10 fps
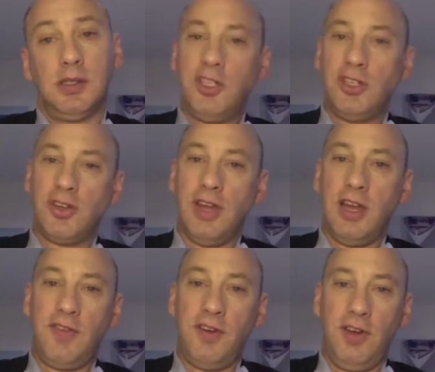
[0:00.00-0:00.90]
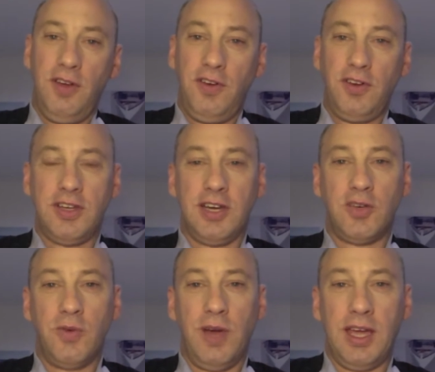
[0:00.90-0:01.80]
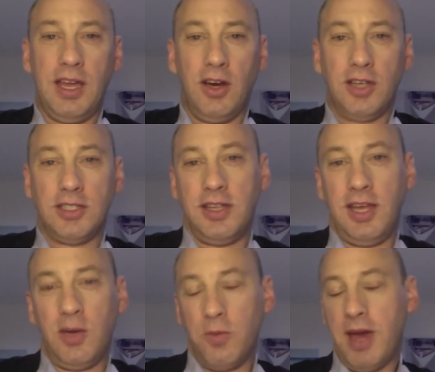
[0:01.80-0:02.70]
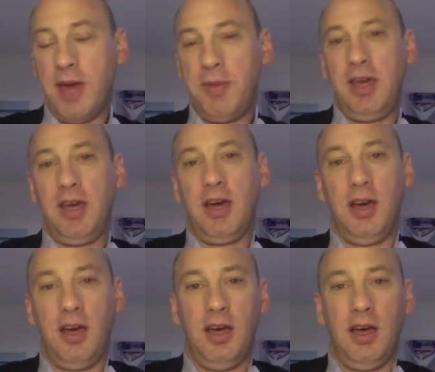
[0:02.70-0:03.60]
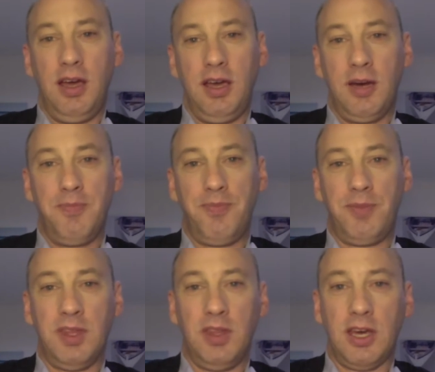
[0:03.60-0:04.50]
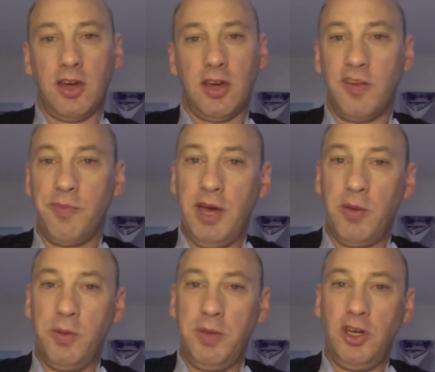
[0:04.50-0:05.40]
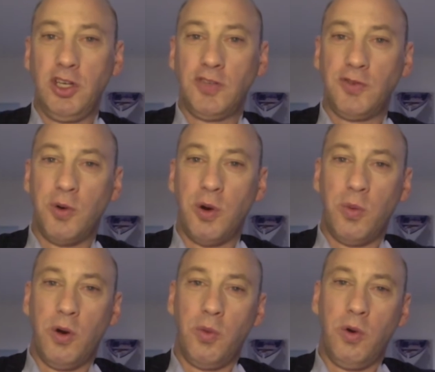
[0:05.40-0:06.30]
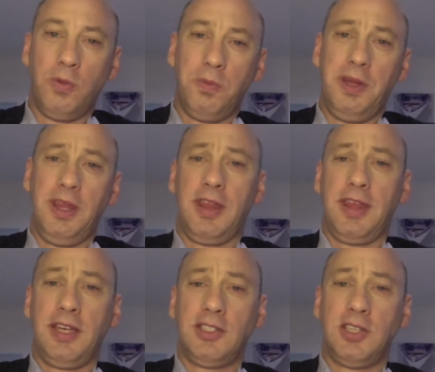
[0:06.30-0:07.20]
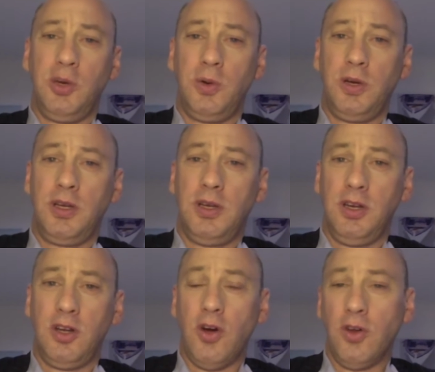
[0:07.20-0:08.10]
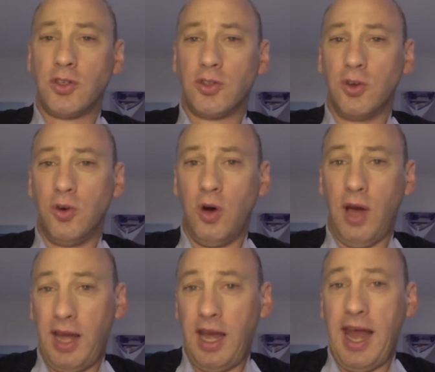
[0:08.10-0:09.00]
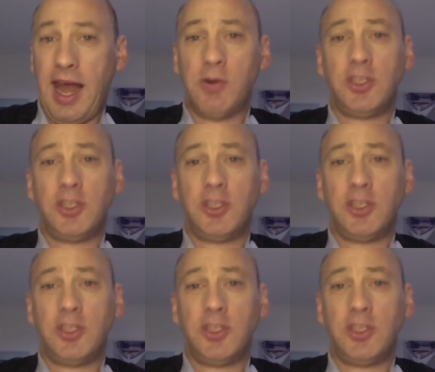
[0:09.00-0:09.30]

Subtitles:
do that if you start to recognize and think, well, maybe that kind of pet would be useful? What would be the things that you would notice, and how would you